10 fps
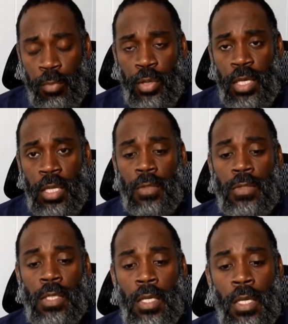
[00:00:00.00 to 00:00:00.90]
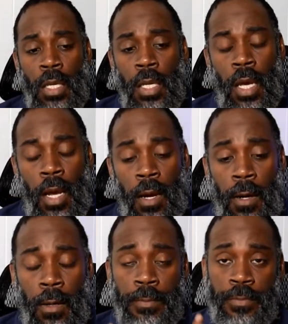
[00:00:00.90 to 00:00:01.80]
close.
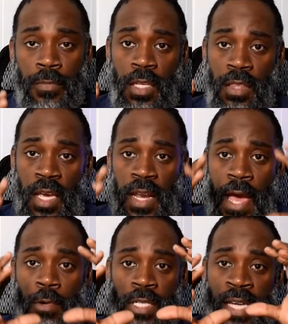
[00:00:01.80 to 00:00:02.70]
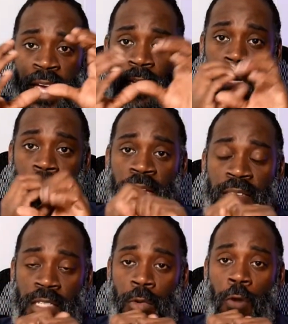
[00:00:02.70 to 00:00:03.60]
Then I would tighten up that
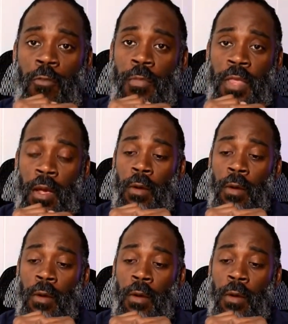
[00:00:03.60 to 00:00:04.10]
0 from there.